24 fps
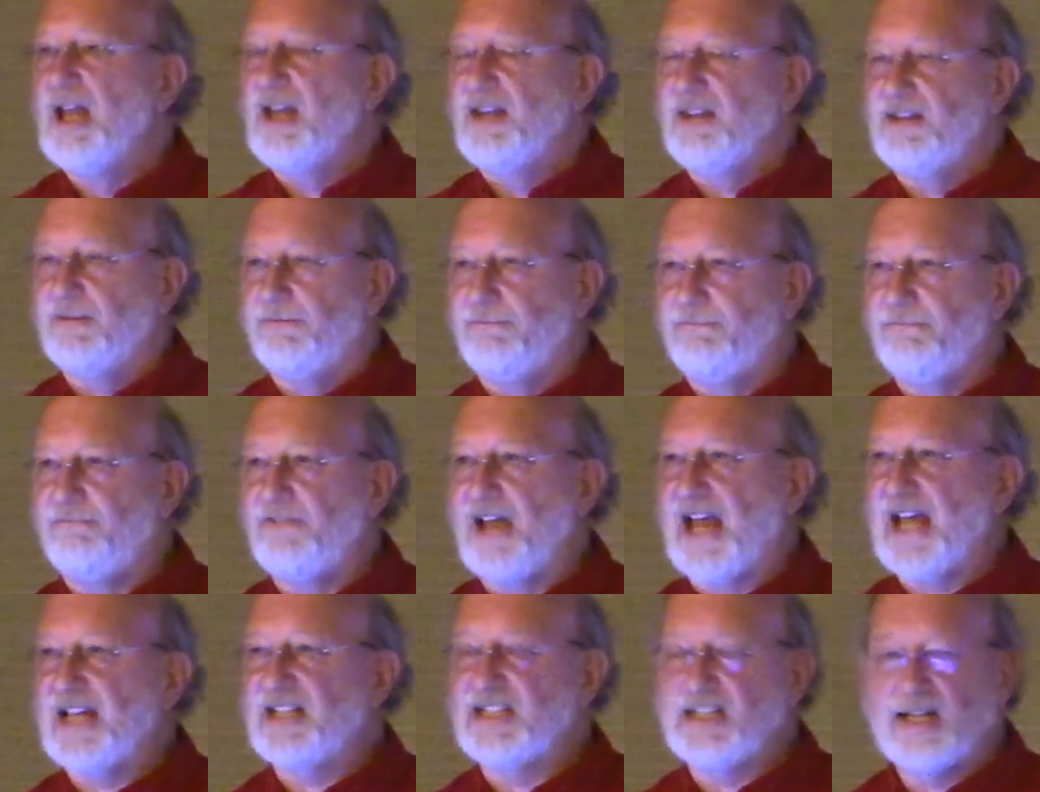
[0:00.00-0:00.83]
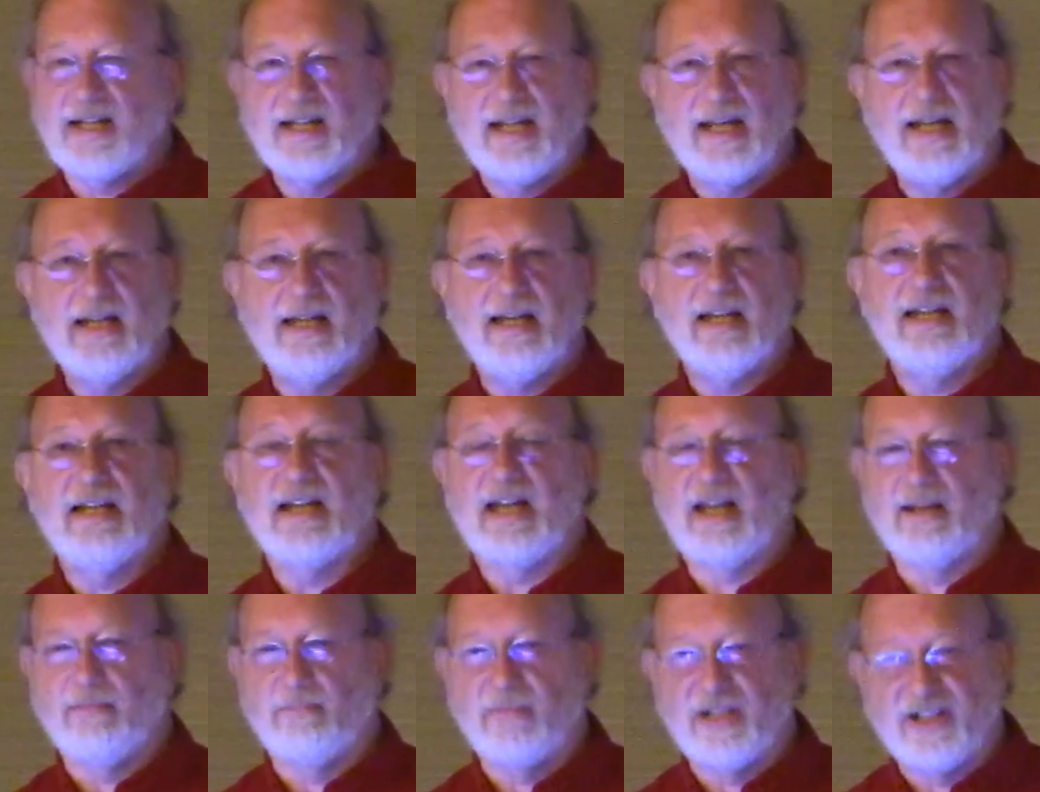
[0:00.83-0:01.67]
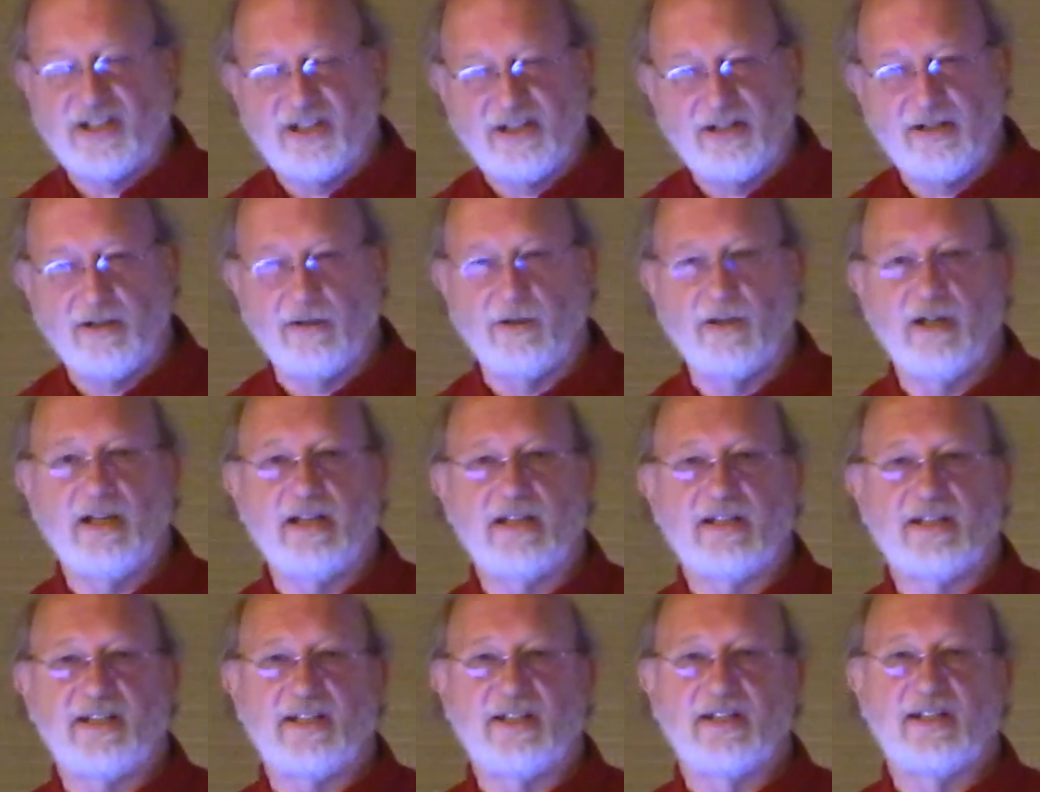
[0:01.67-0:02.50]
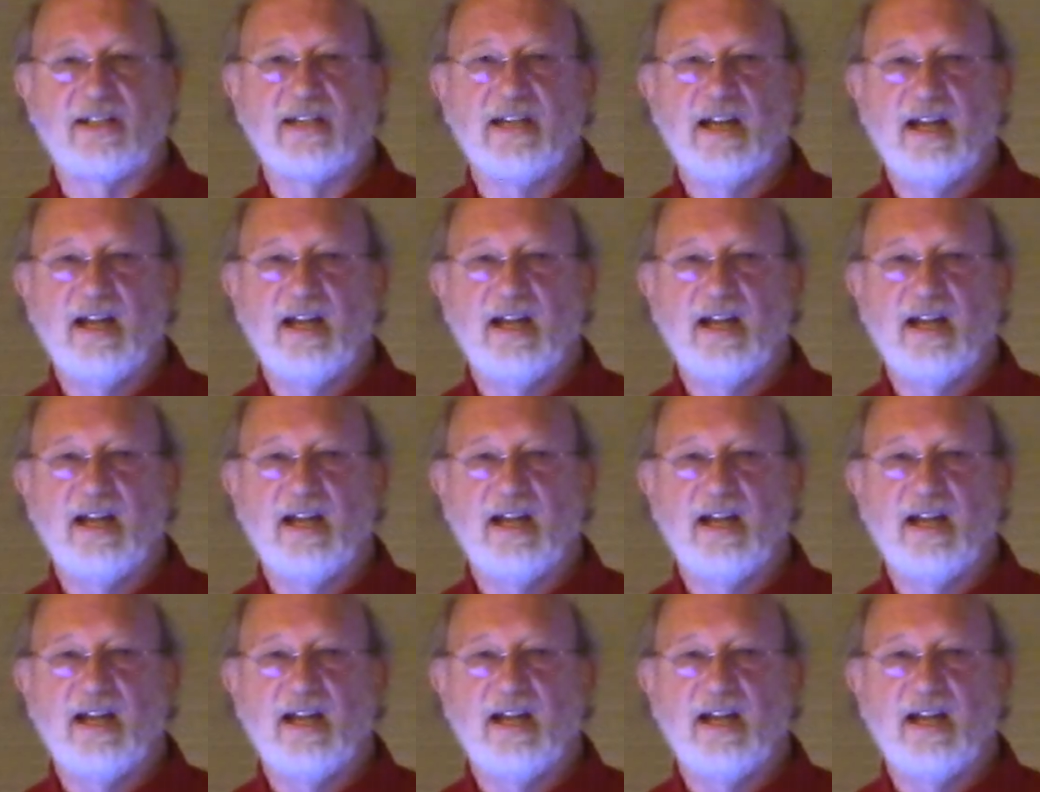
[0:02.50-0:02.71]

the fascinating and mysterious